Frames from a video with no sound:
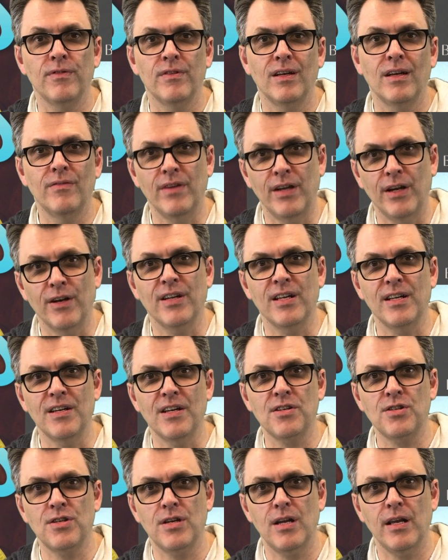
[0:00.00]
of air
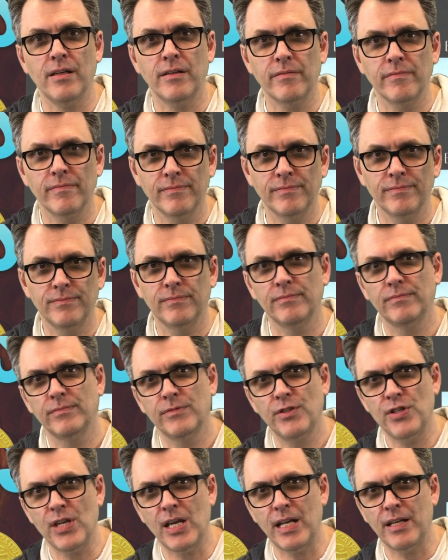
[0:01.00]
conditioning.
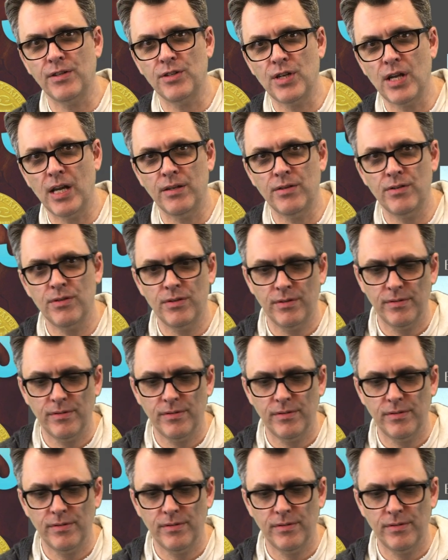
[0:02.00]
Setting change.